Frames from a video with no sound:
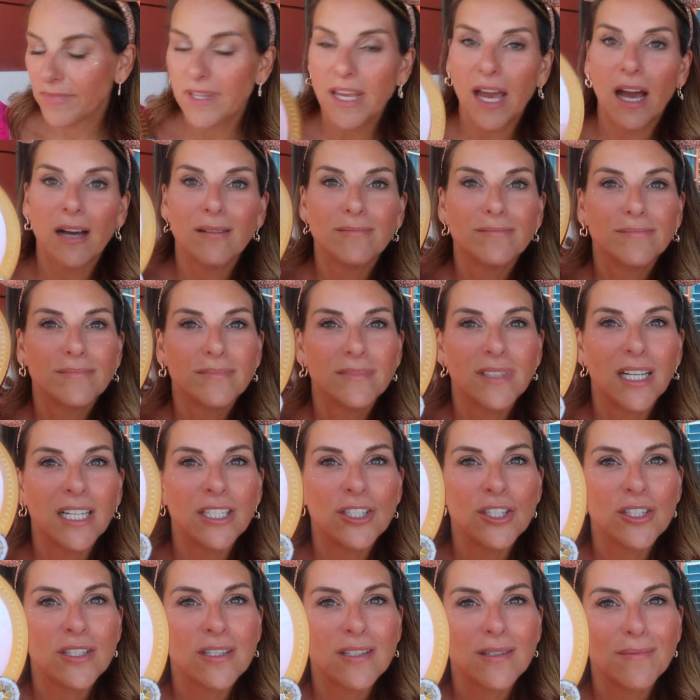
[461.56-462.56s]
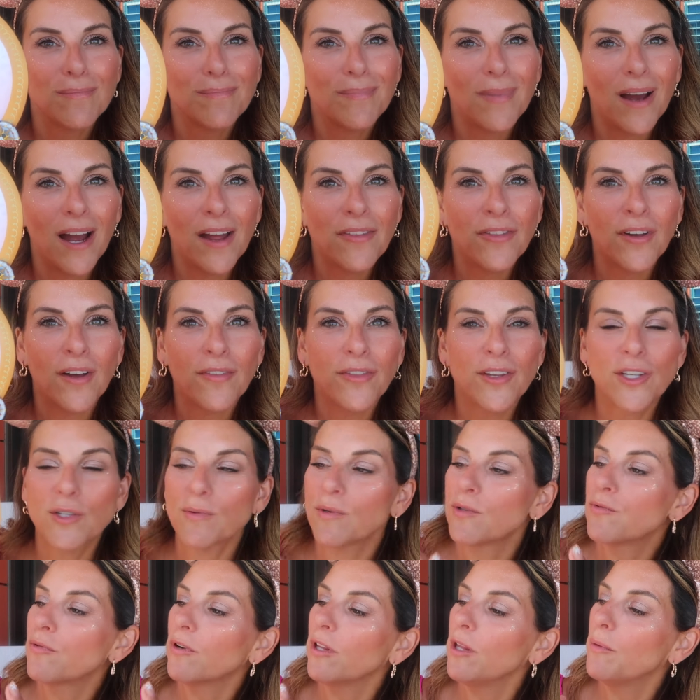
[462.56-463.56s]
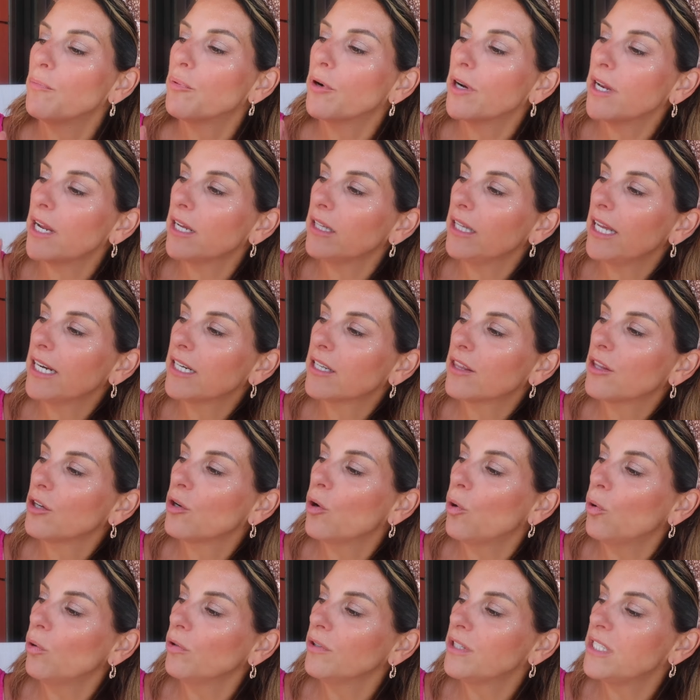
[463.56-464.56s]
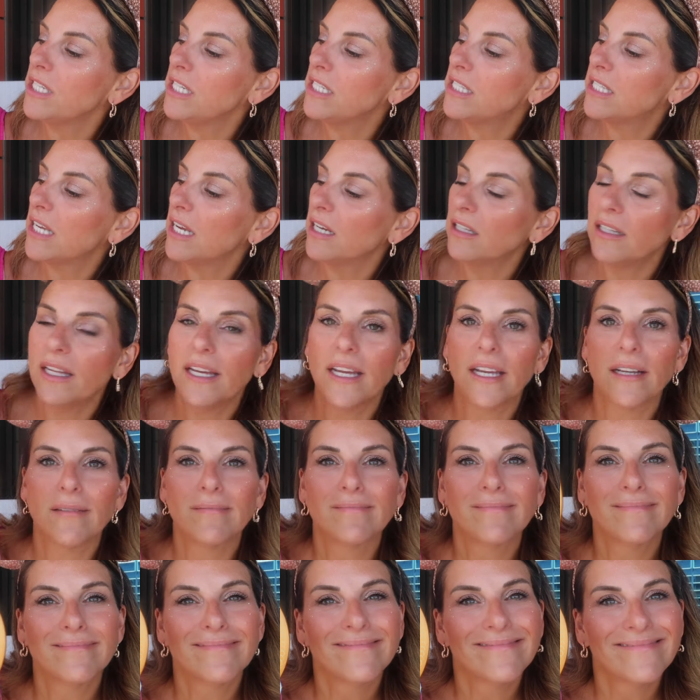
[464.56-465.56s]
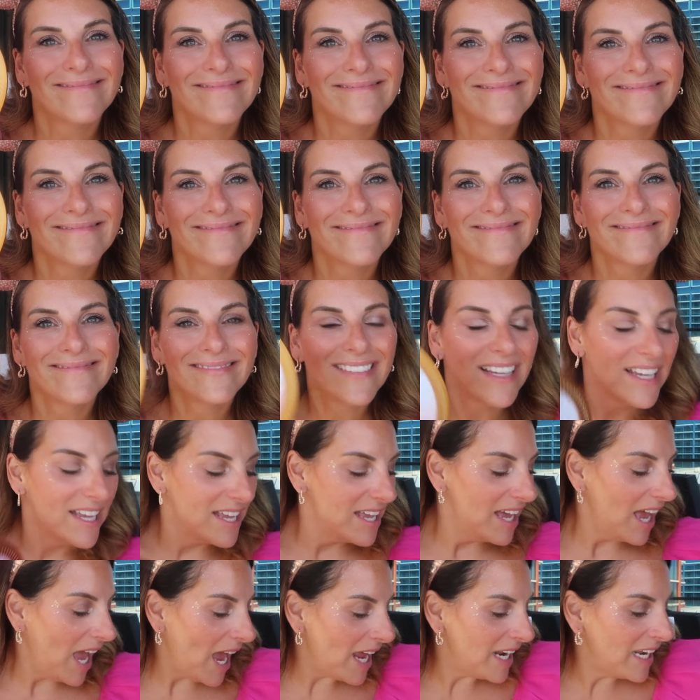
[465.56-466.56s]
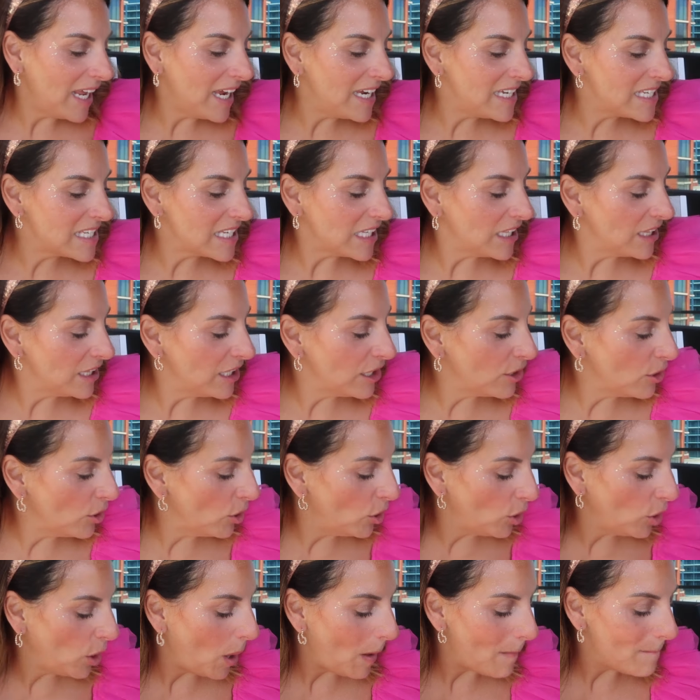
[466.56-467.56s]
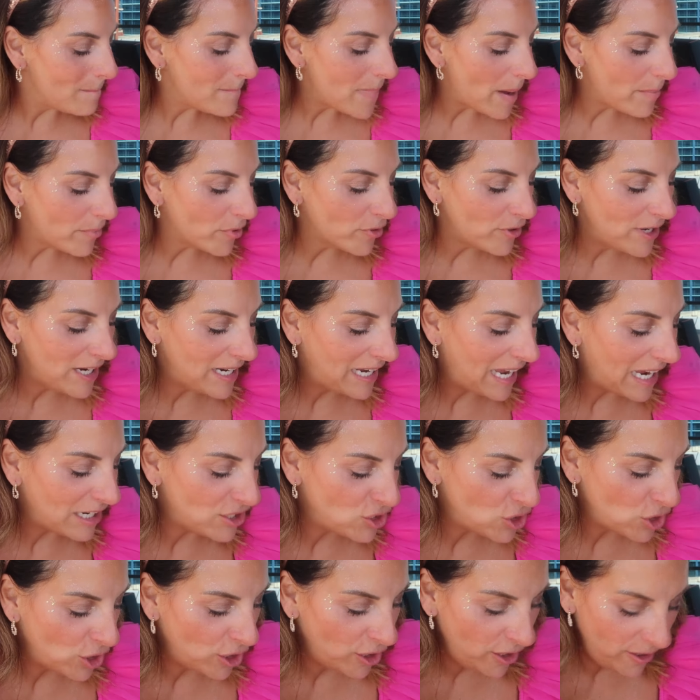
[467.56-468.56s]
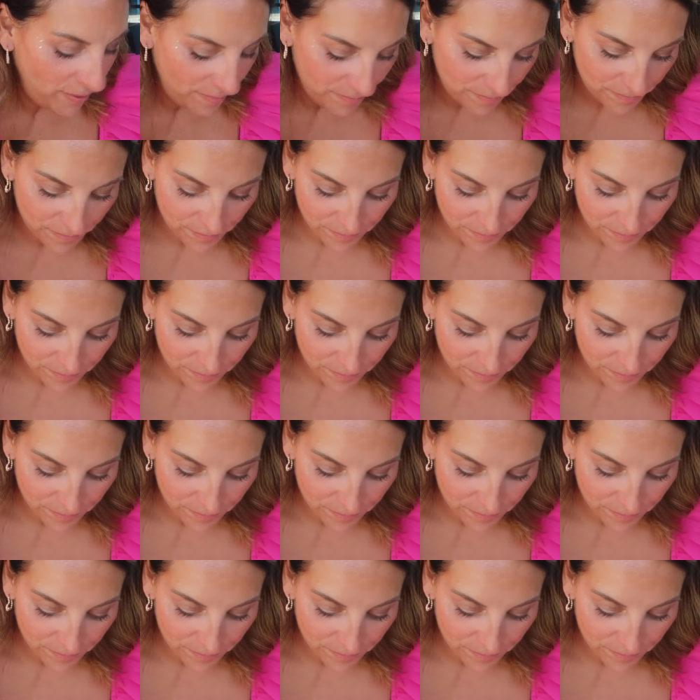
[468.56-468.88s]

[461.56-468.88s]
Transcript: Yeah, I just, I thought this was really pretty. I liked the gold detailing. A nice little memory catcher.